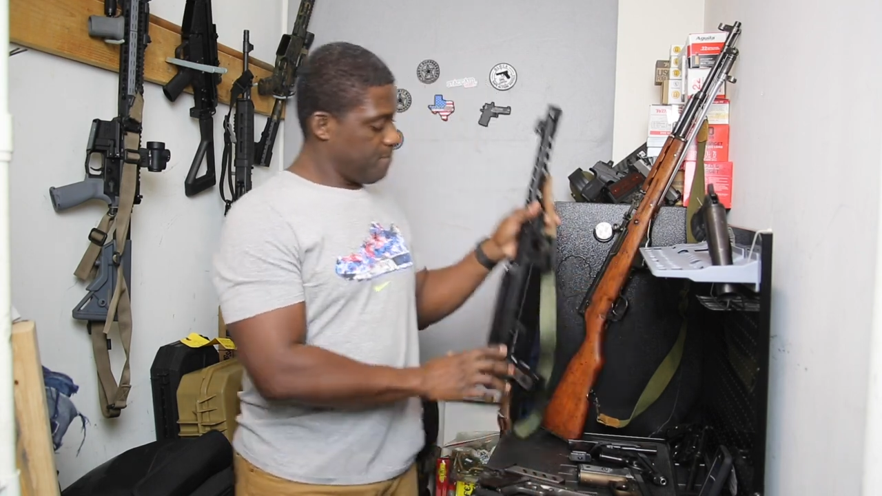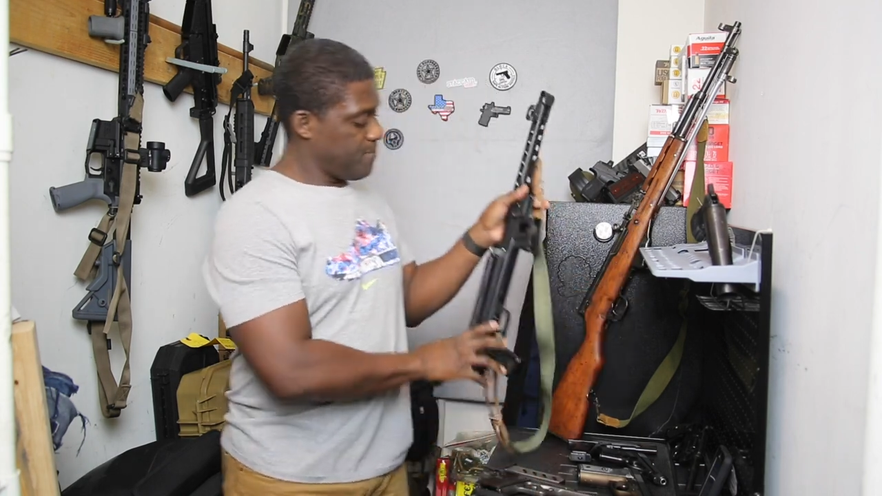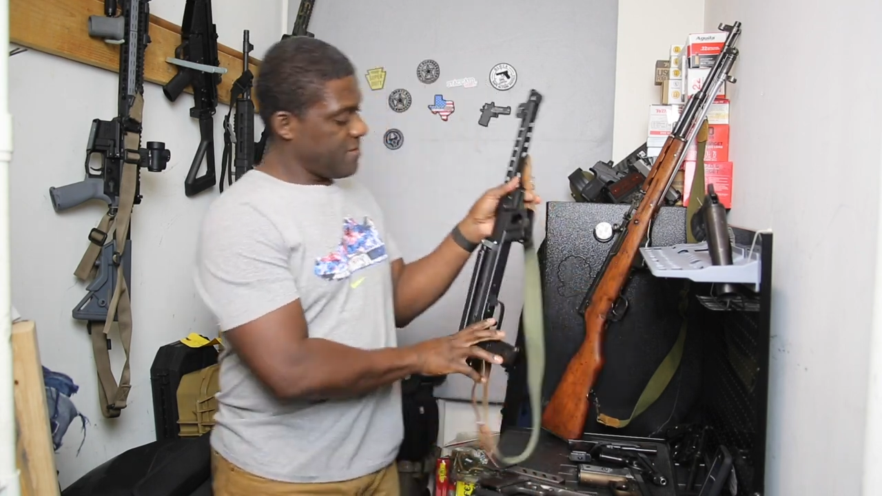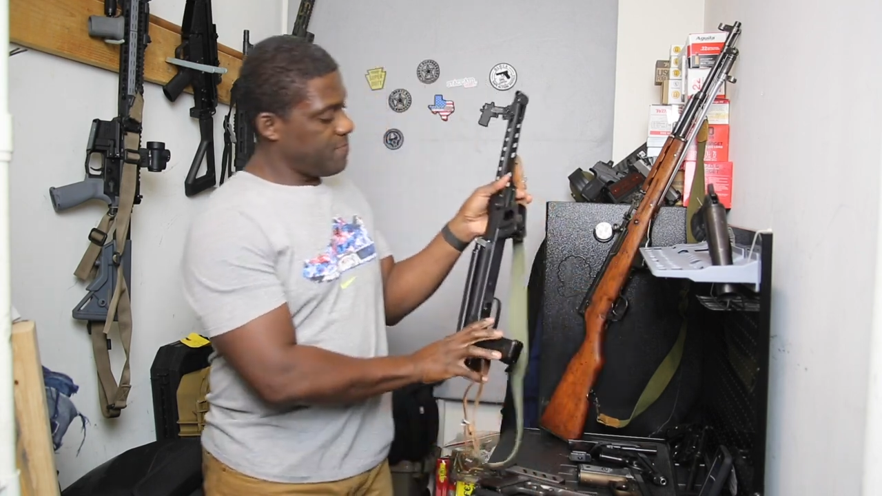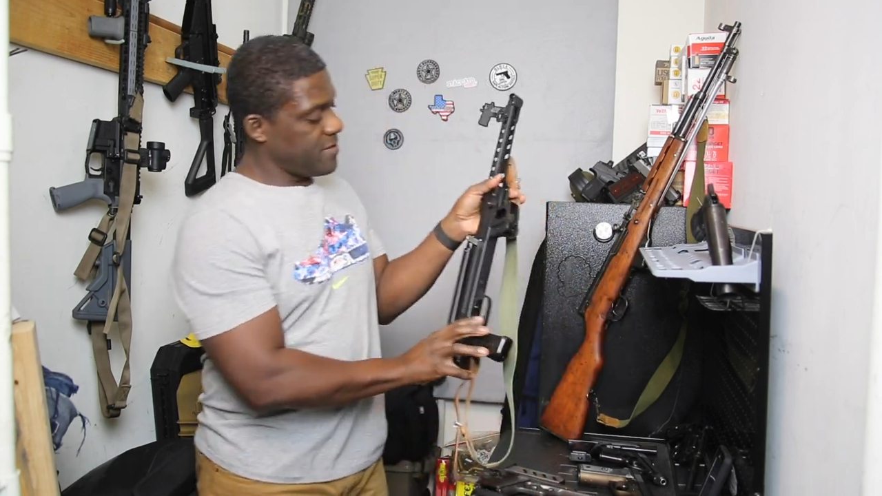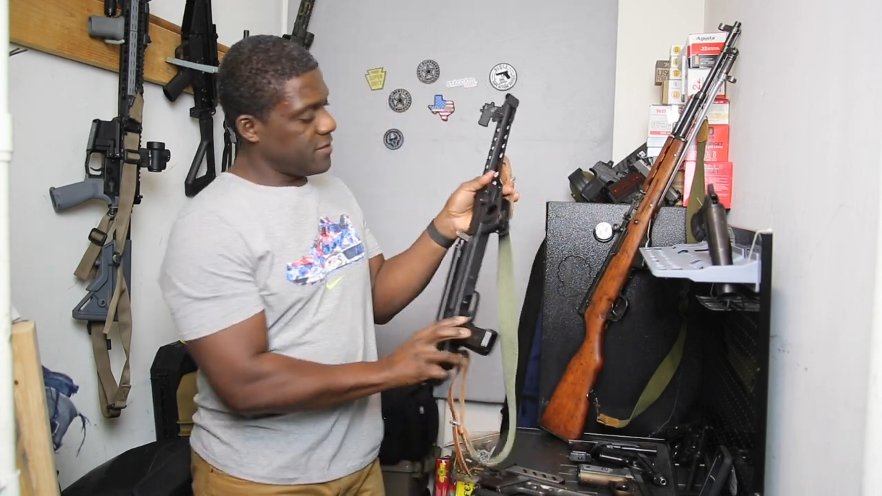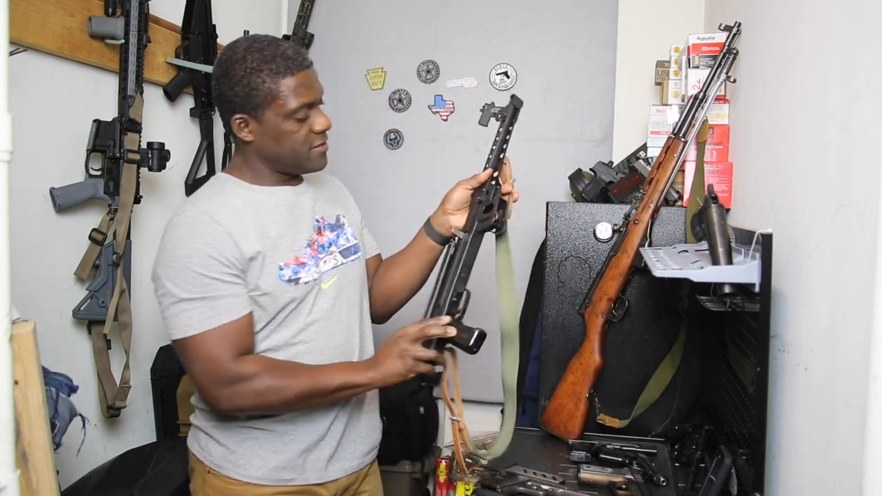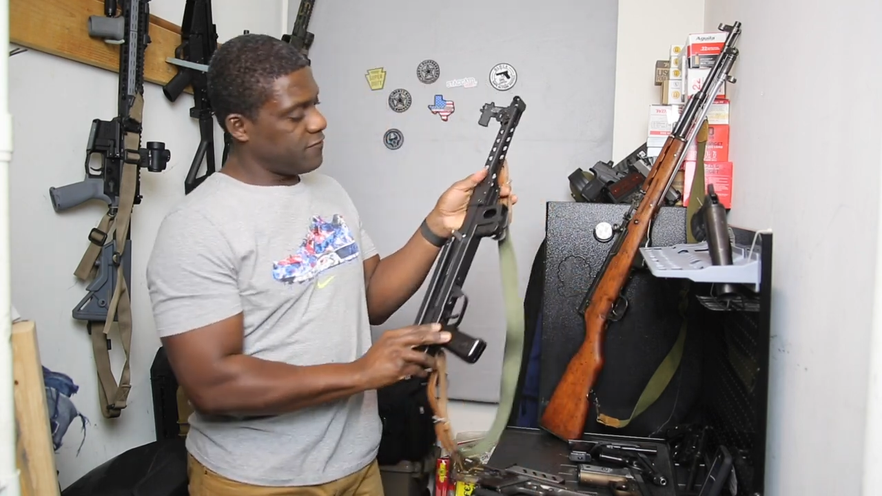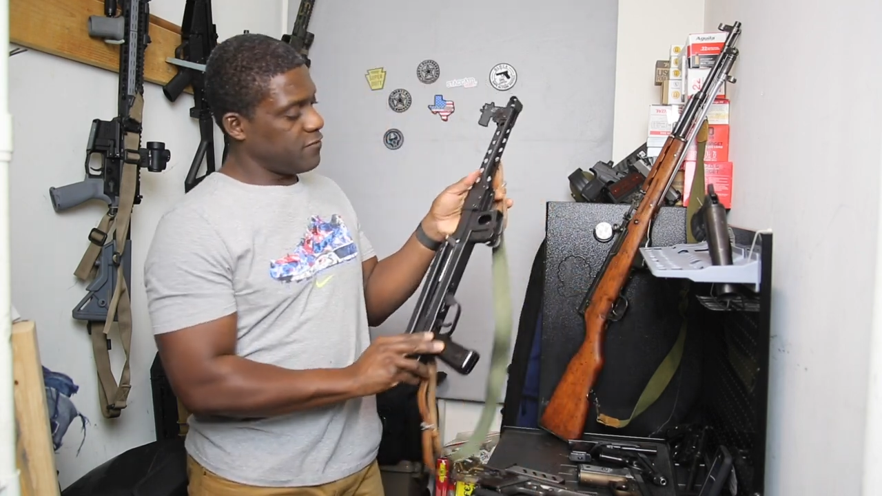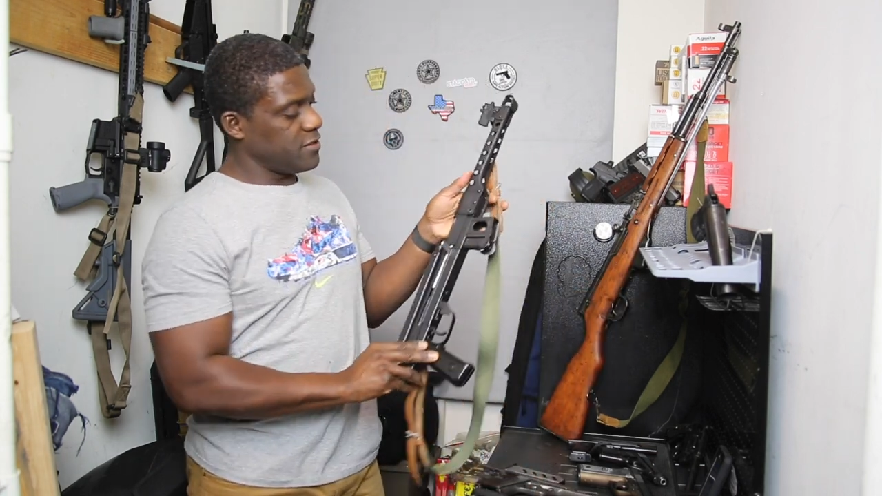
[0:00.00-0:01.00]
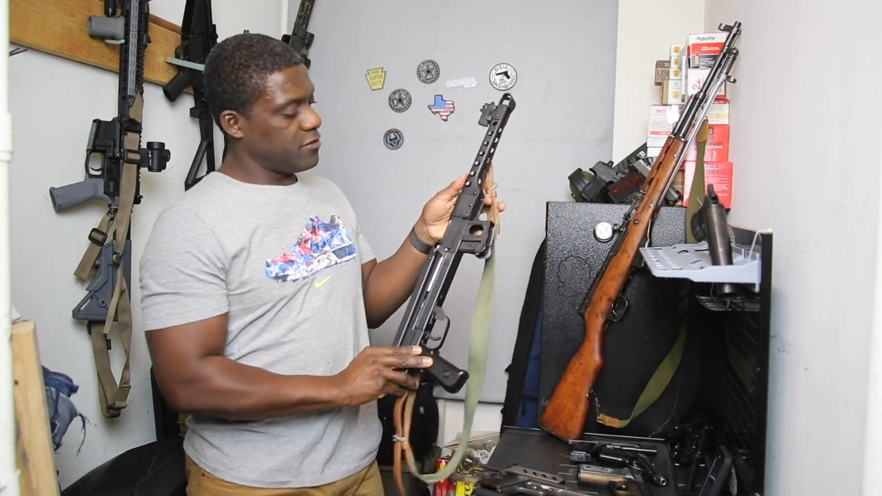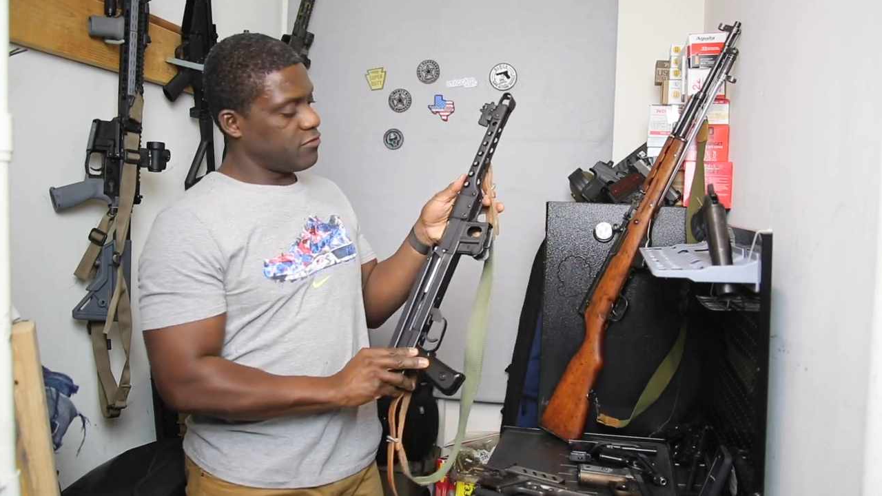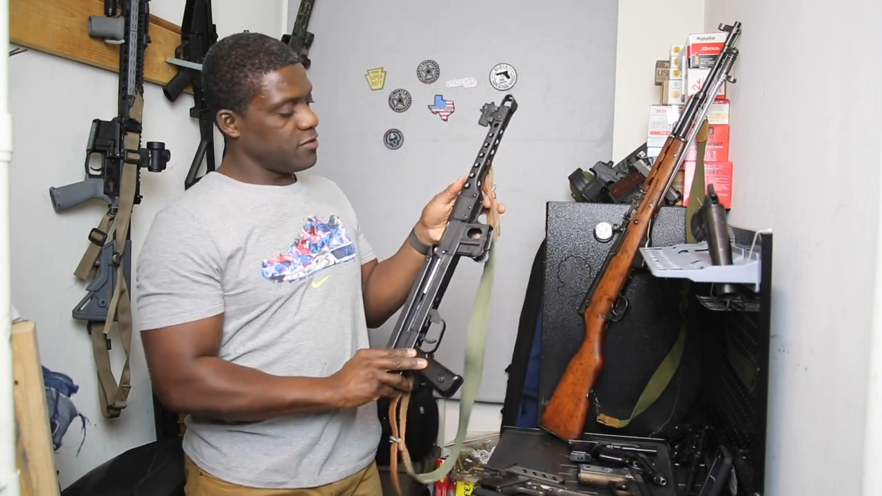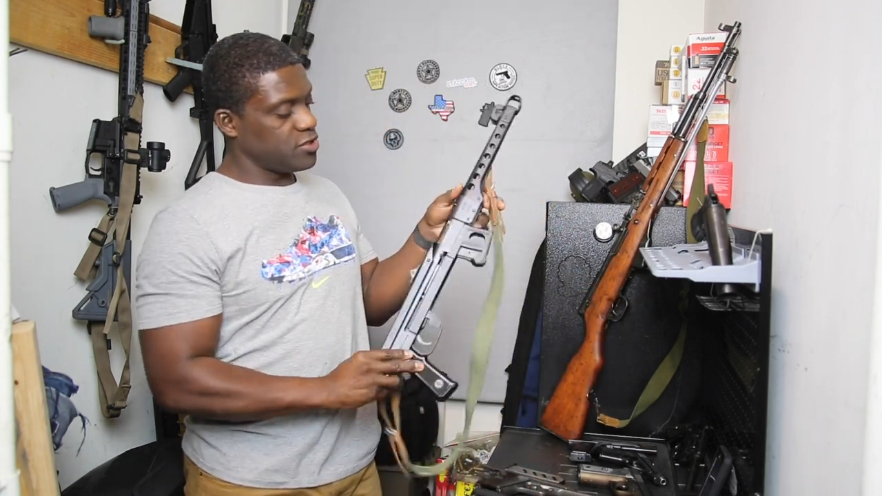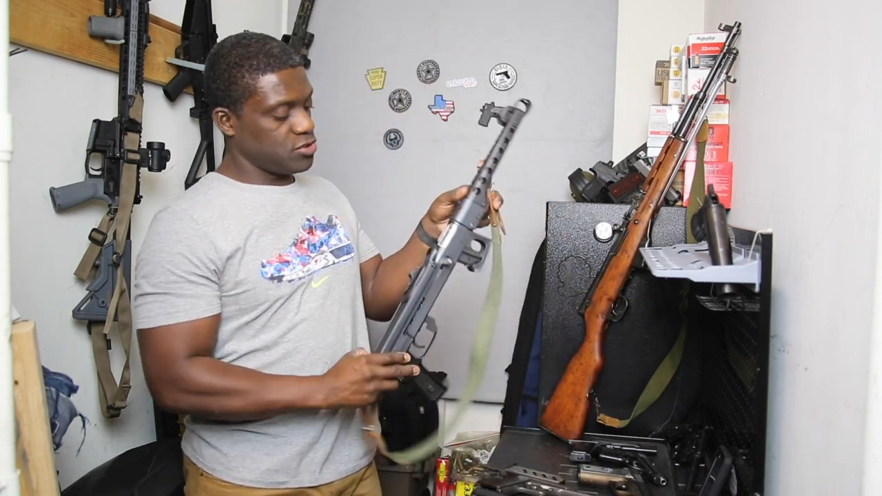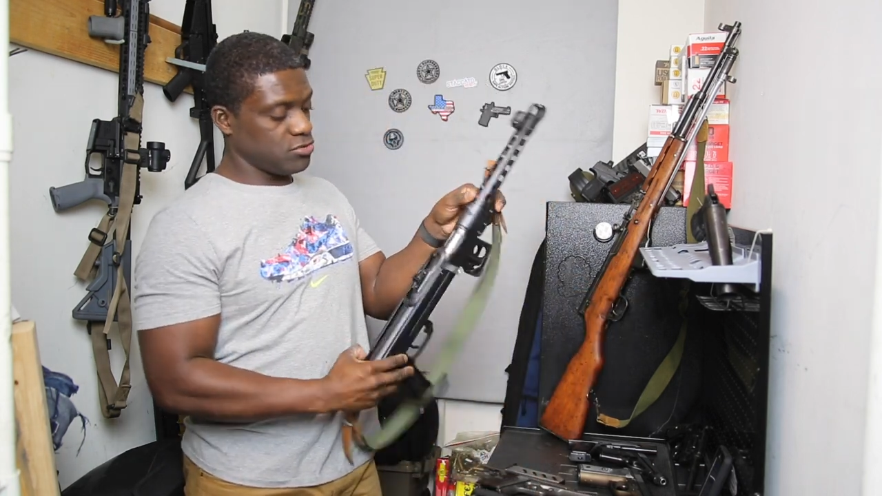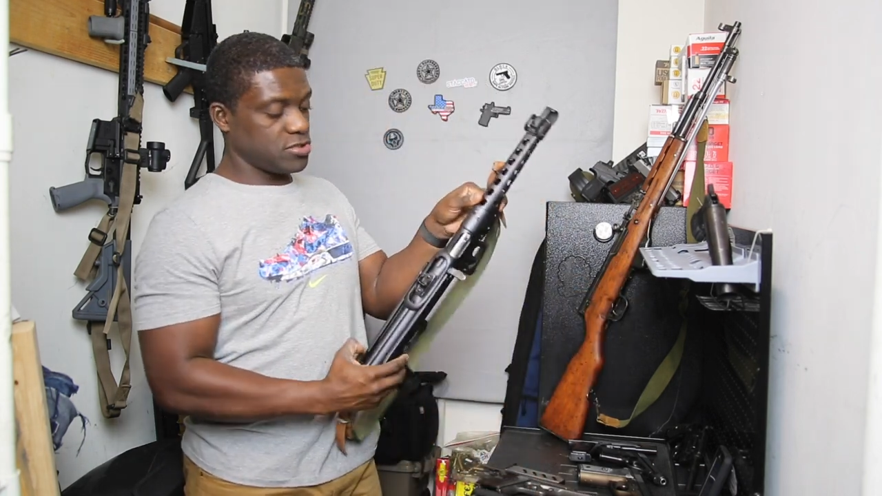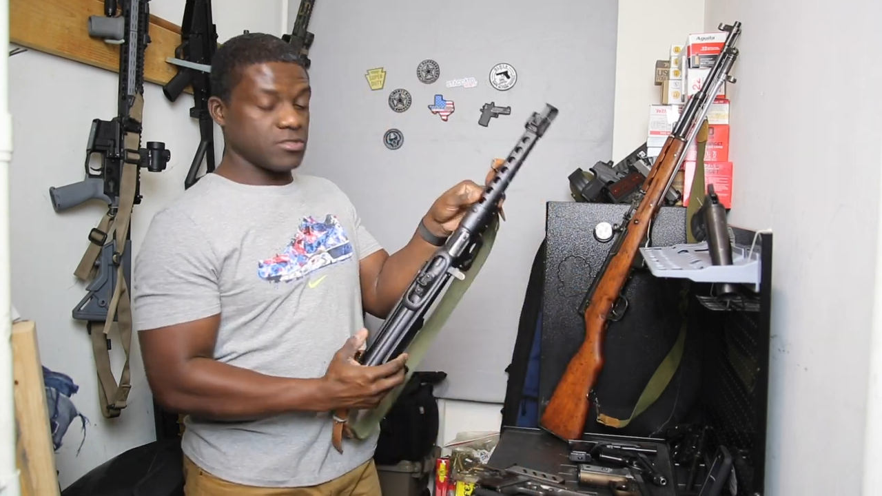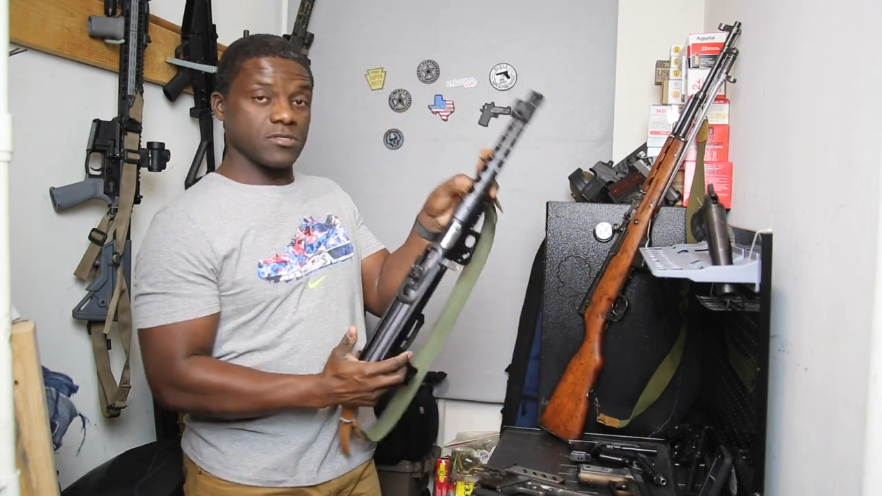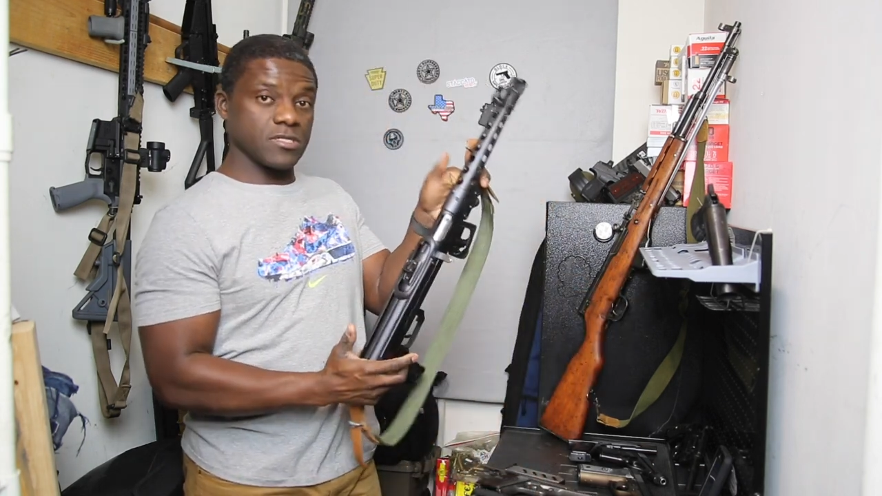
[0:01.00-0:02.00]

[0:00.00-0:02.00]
P P S forty-three shoots,